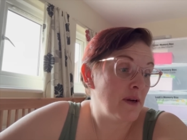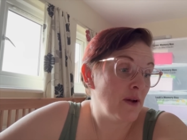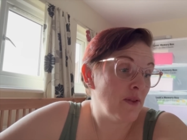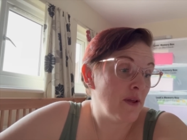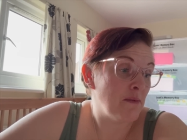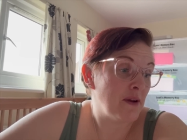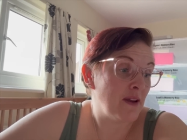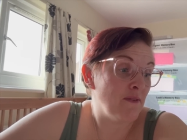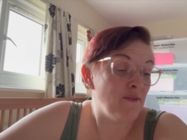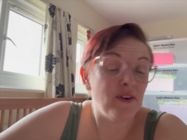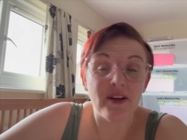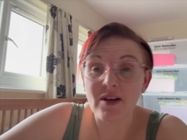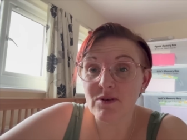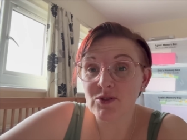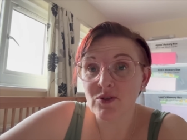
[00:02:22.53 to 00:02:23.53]
out there making
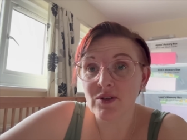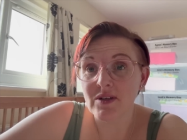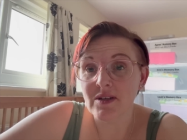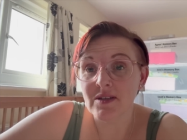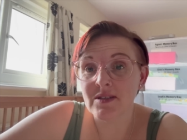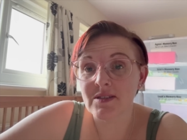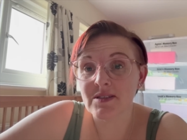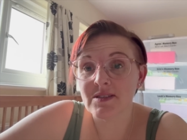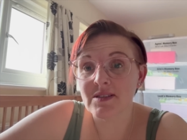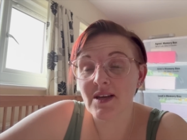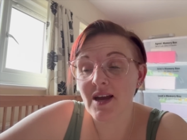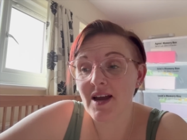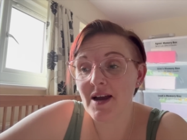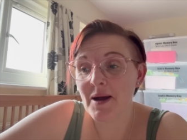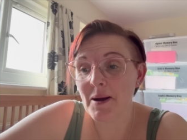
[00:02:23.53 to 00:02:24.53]
videos on us
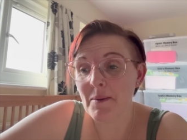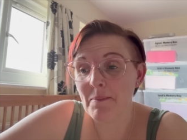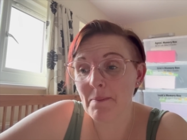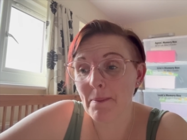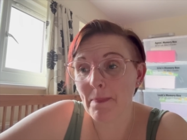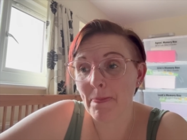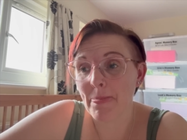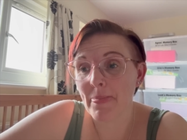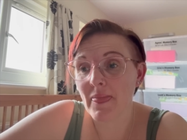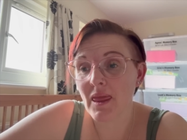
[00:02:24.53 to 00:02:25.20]
um,